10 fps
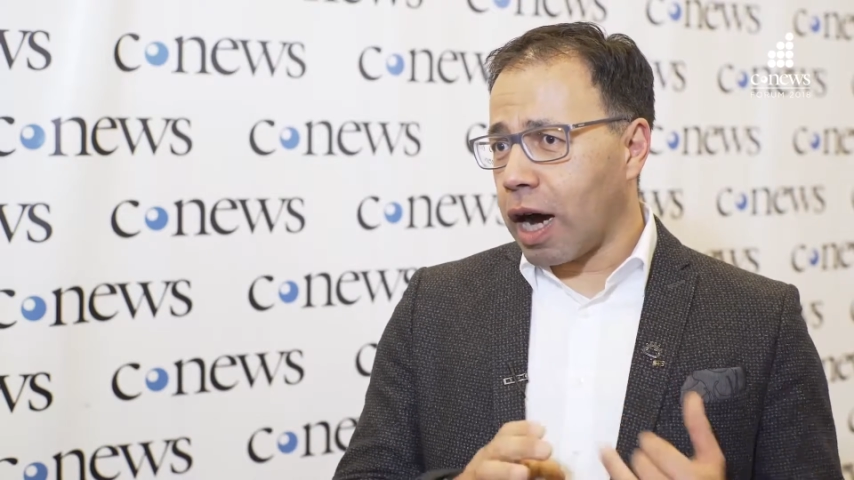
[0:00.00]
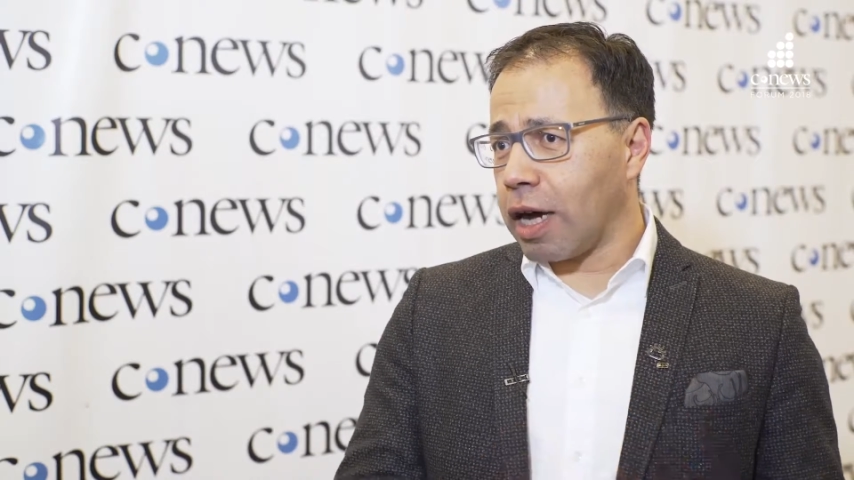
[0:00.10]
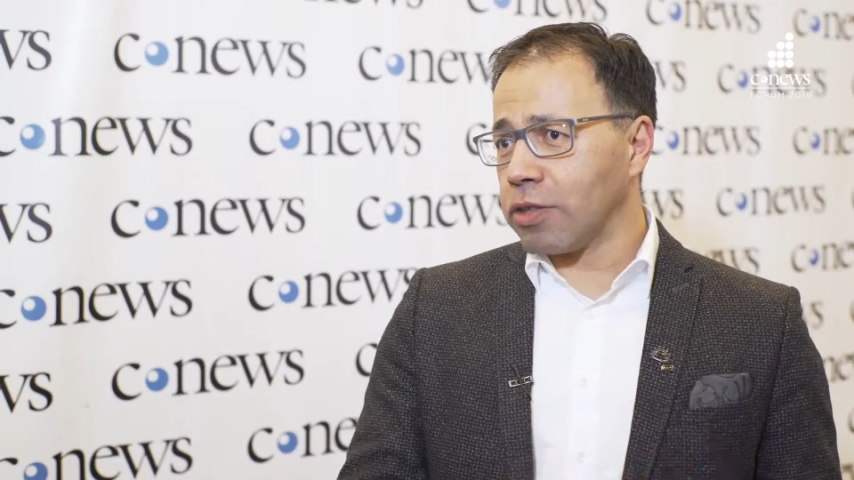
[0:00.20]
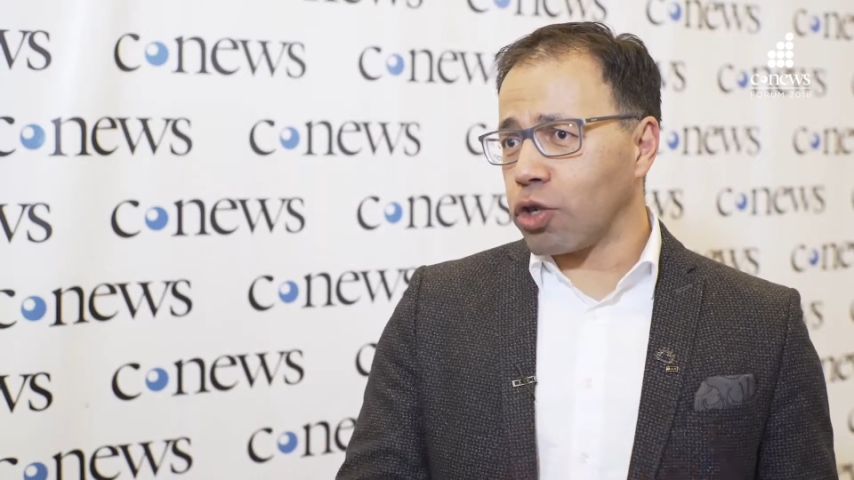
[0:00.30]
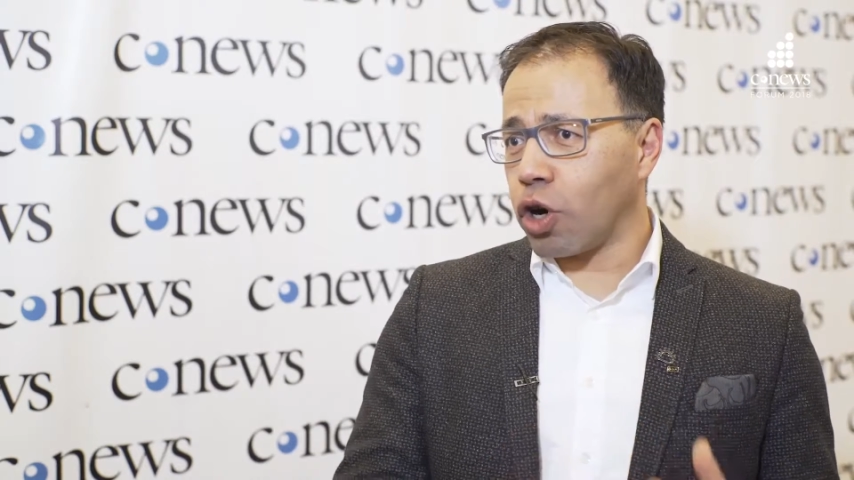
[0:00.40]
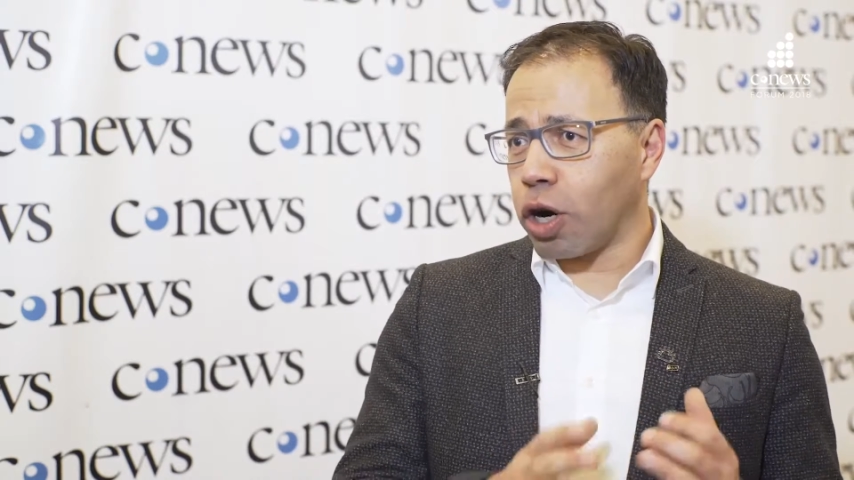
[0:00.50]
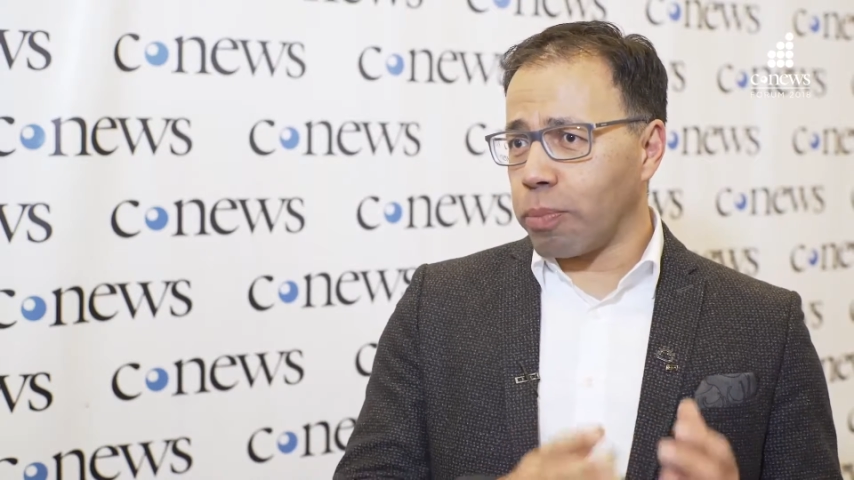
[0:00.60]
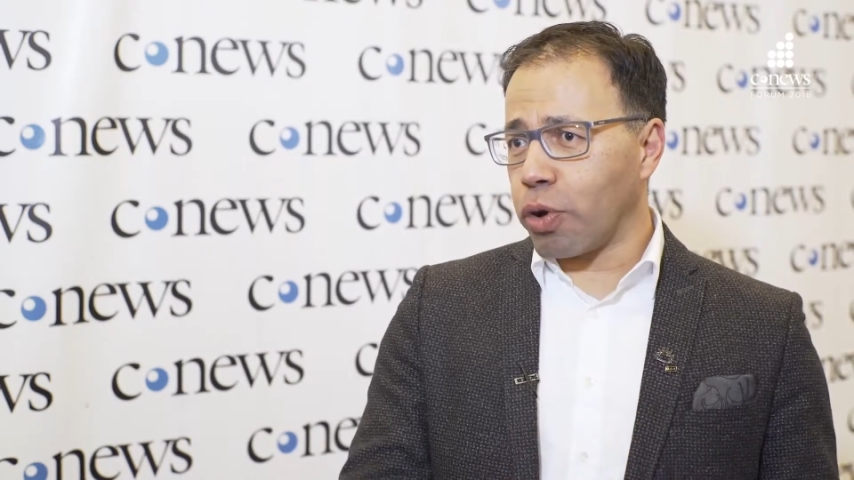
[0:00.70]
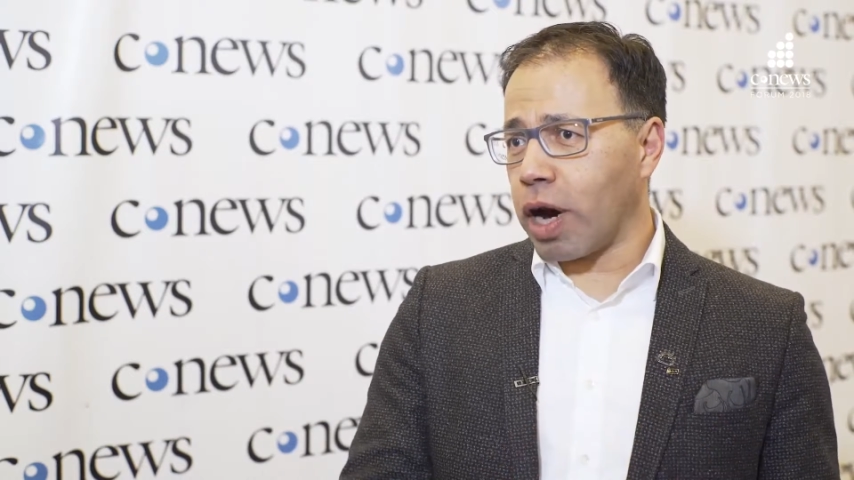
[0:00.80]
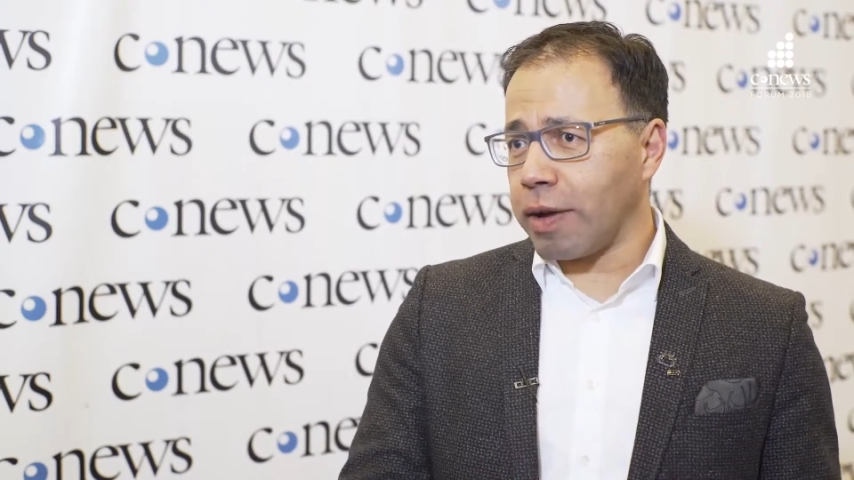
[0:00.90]
either
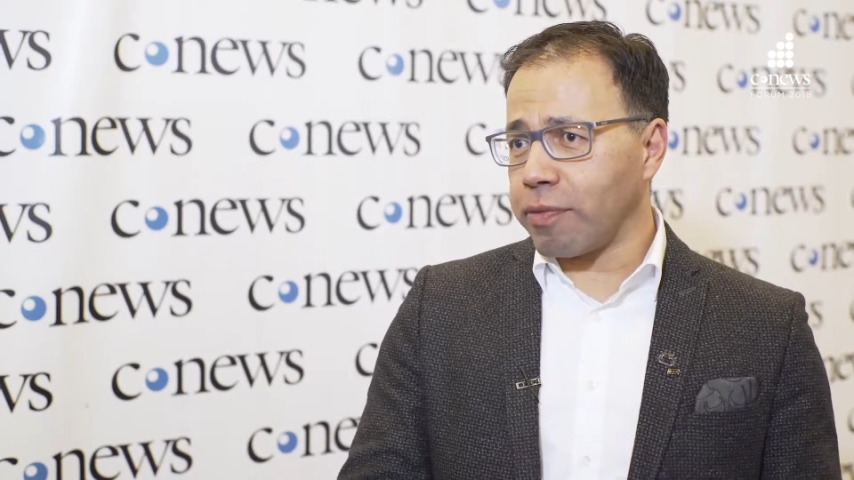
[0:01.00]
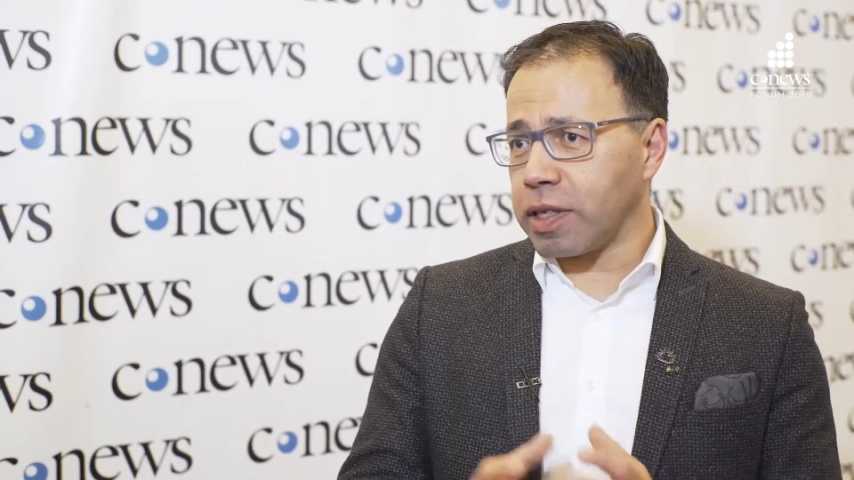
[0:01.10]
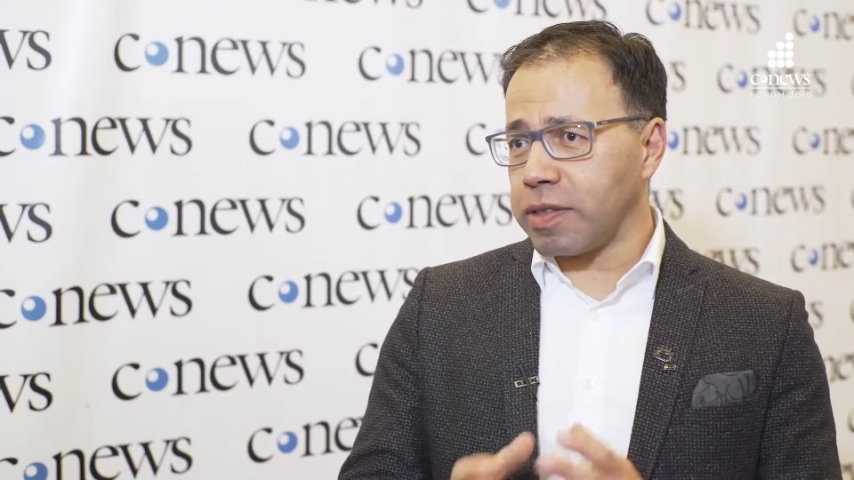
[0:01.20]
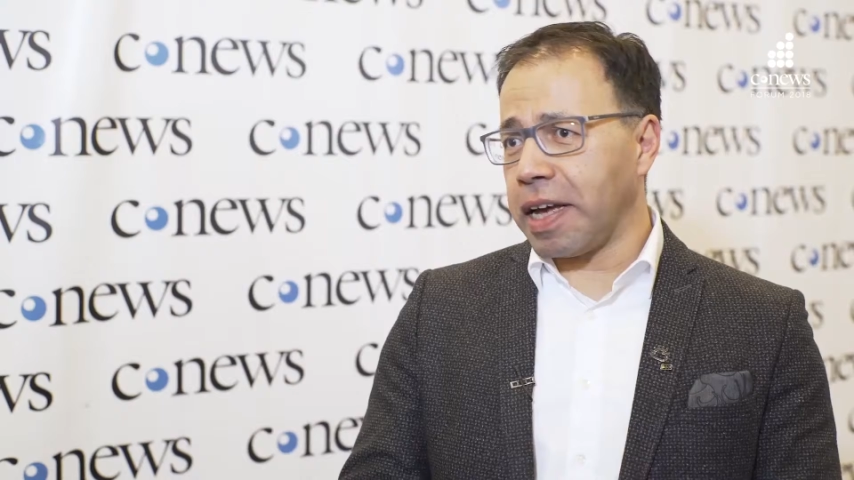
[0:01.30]
on private,